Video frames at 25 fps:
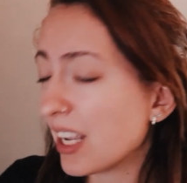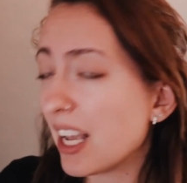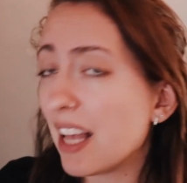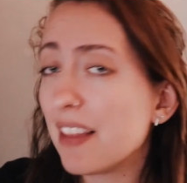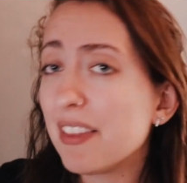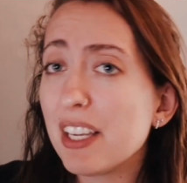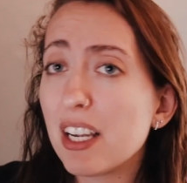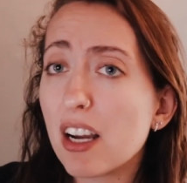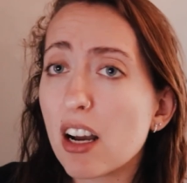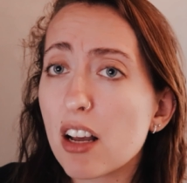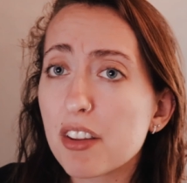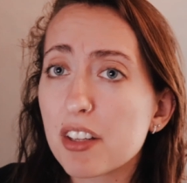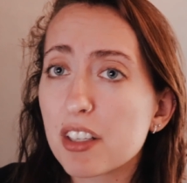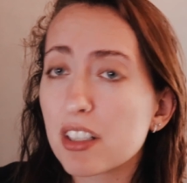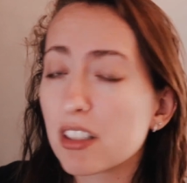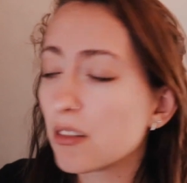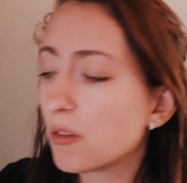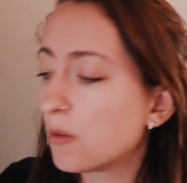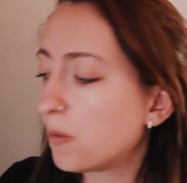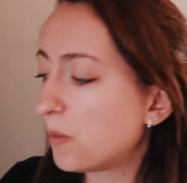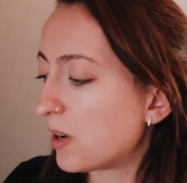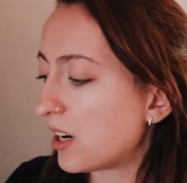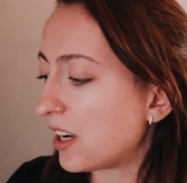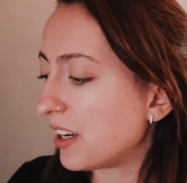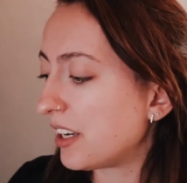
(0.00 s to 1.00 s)
And the
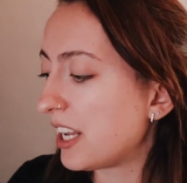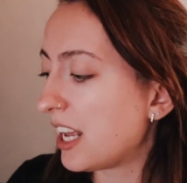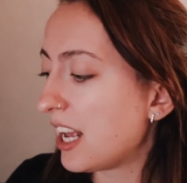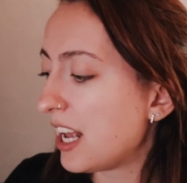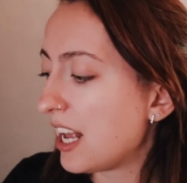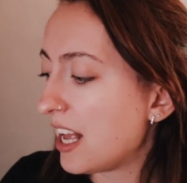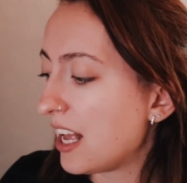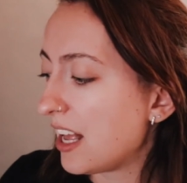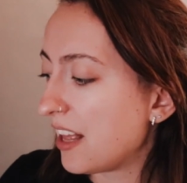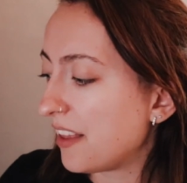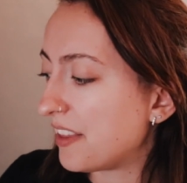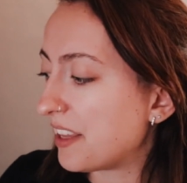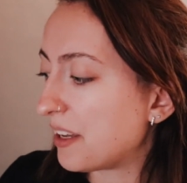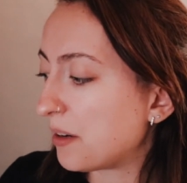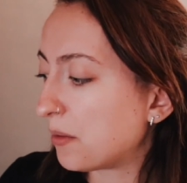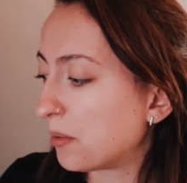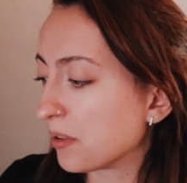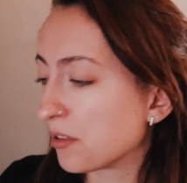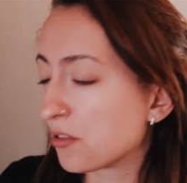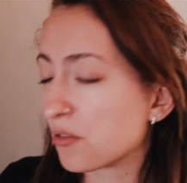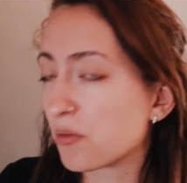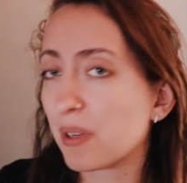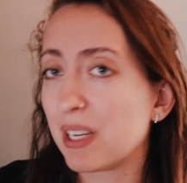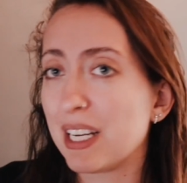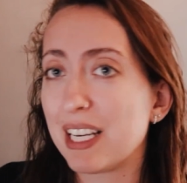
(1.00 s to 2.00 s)
other one that
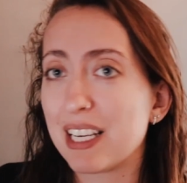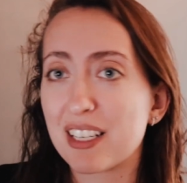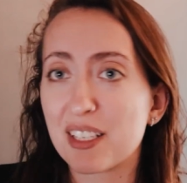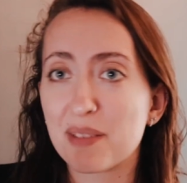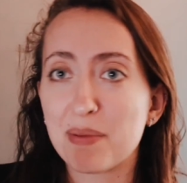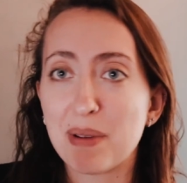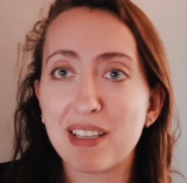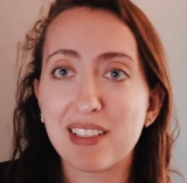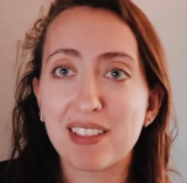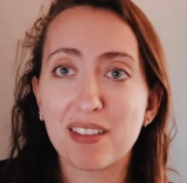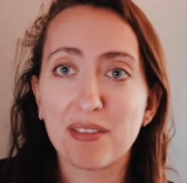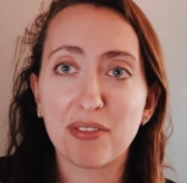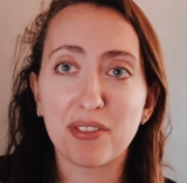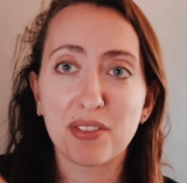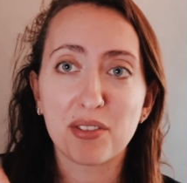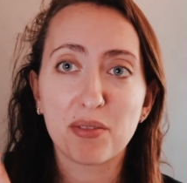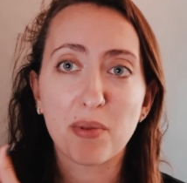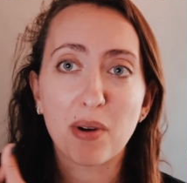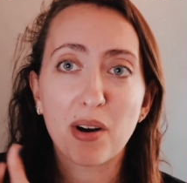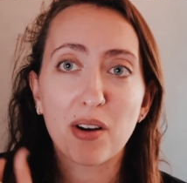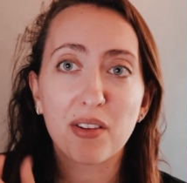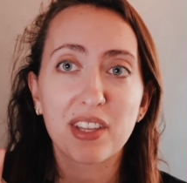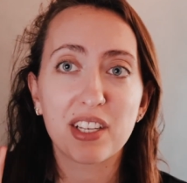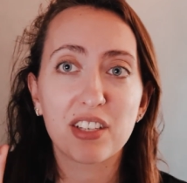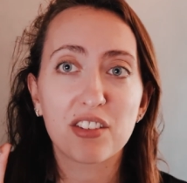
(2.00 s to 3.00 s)
was really expensive as
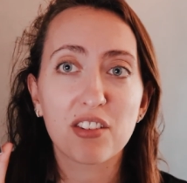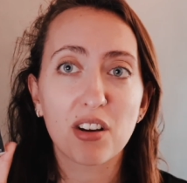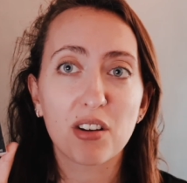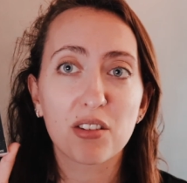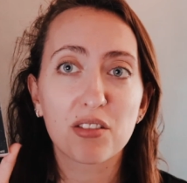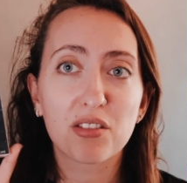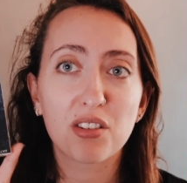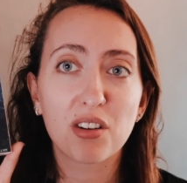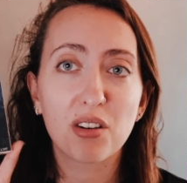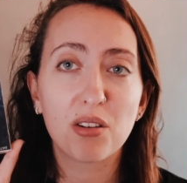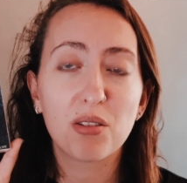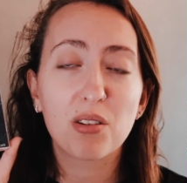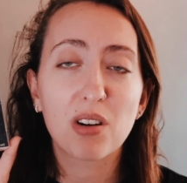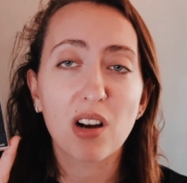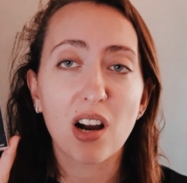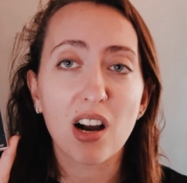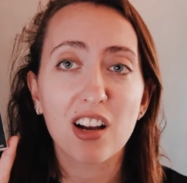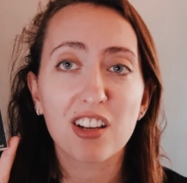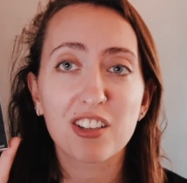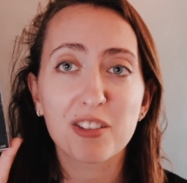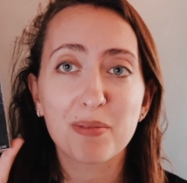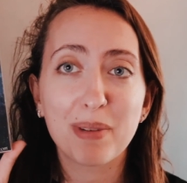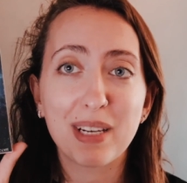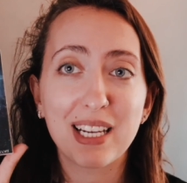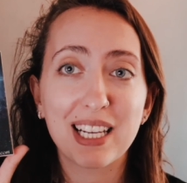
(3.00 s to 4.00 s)
well, this also
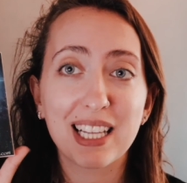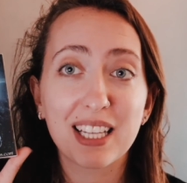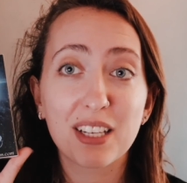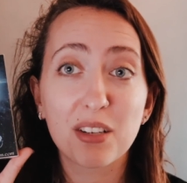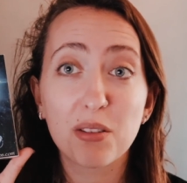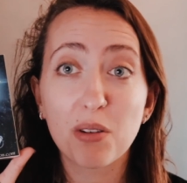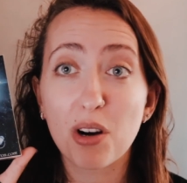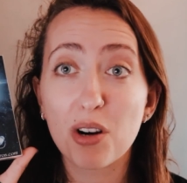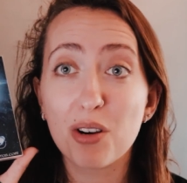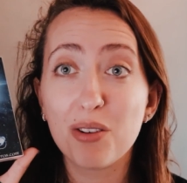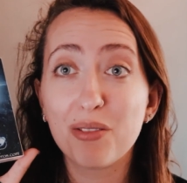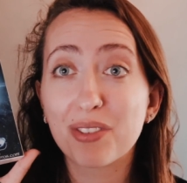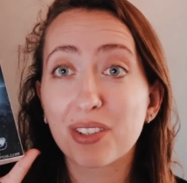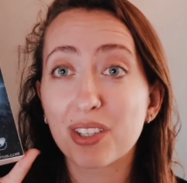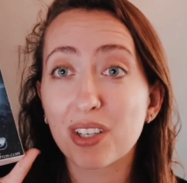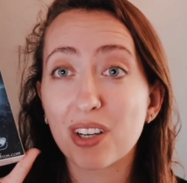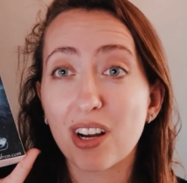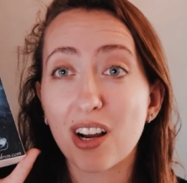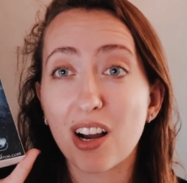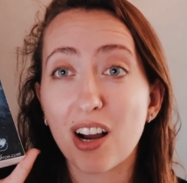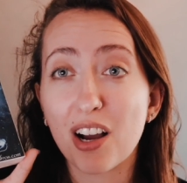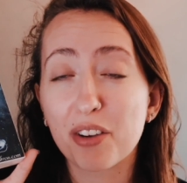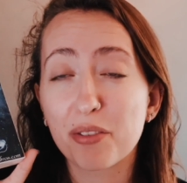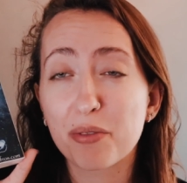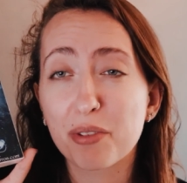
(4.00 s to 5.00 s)
cost me a little over
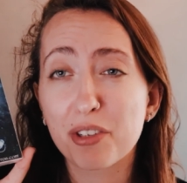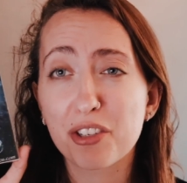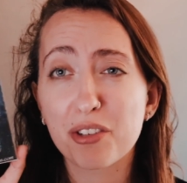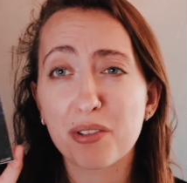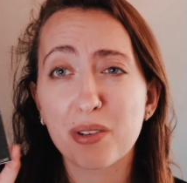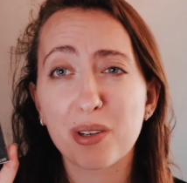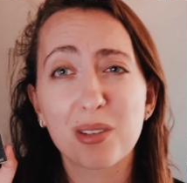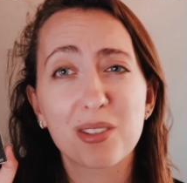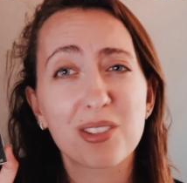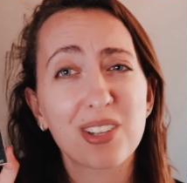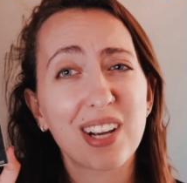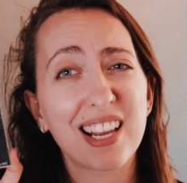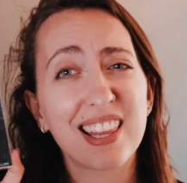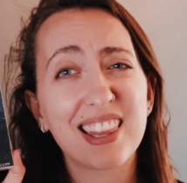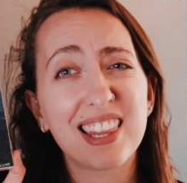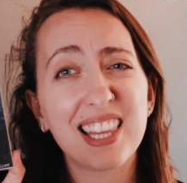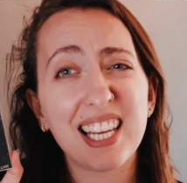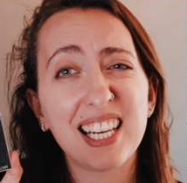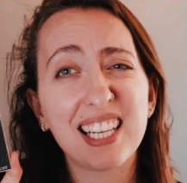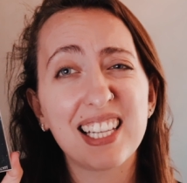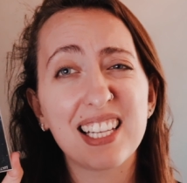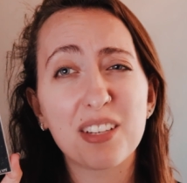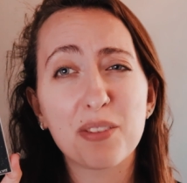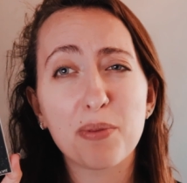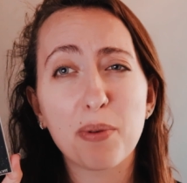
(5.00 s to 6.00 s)
one hundred euros. So I
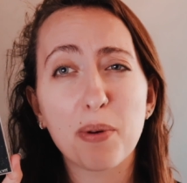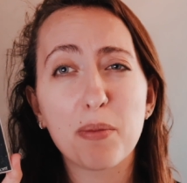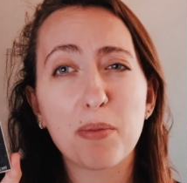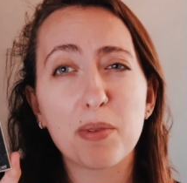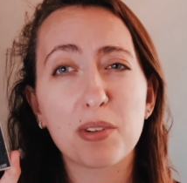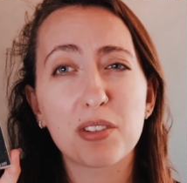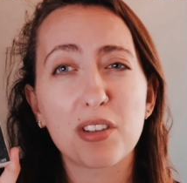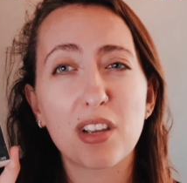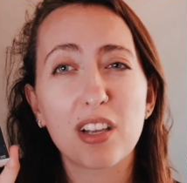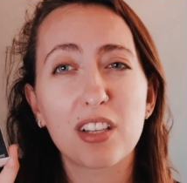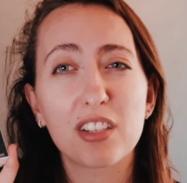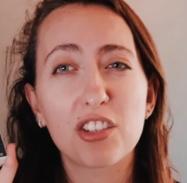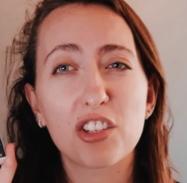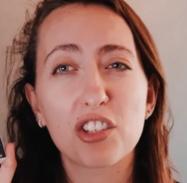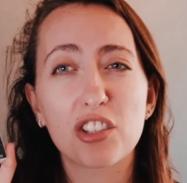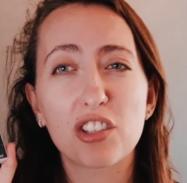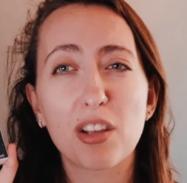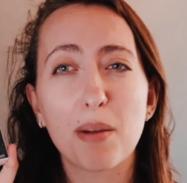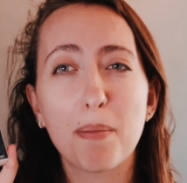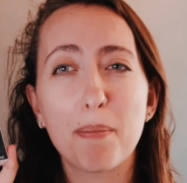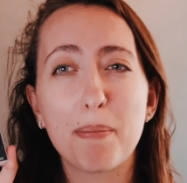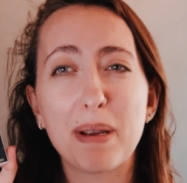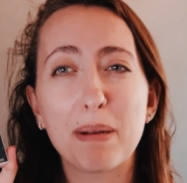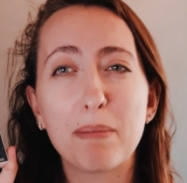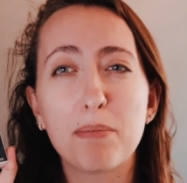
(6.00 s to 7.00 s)
think this one was
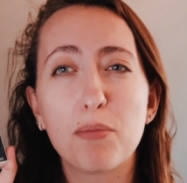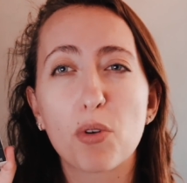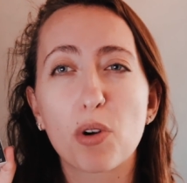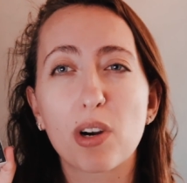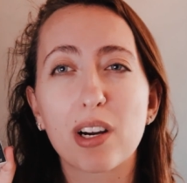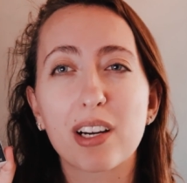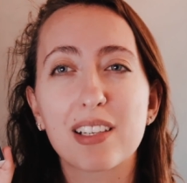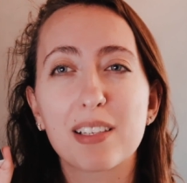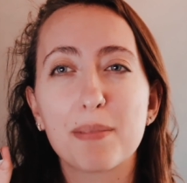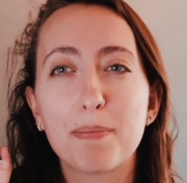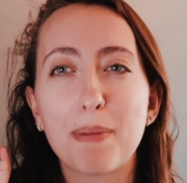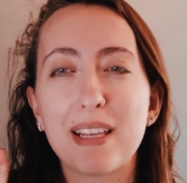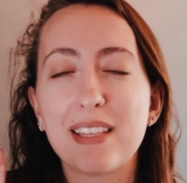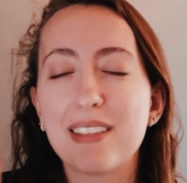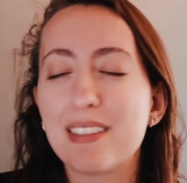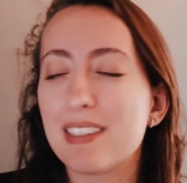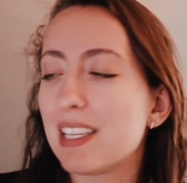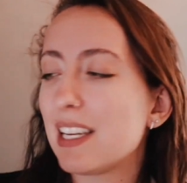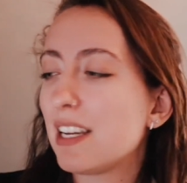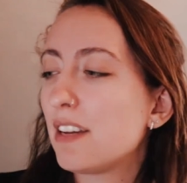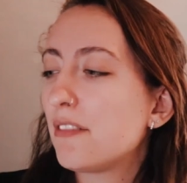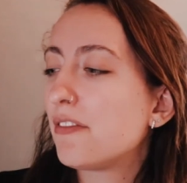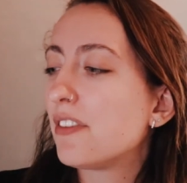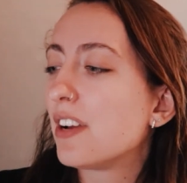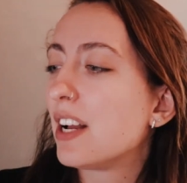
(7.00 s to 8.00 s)
just a bit more
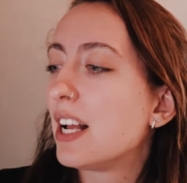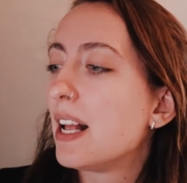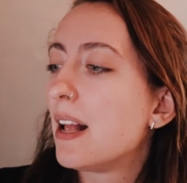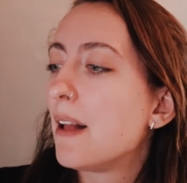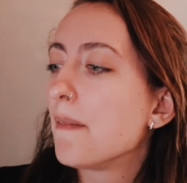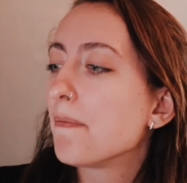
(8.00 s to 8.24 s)
expensive.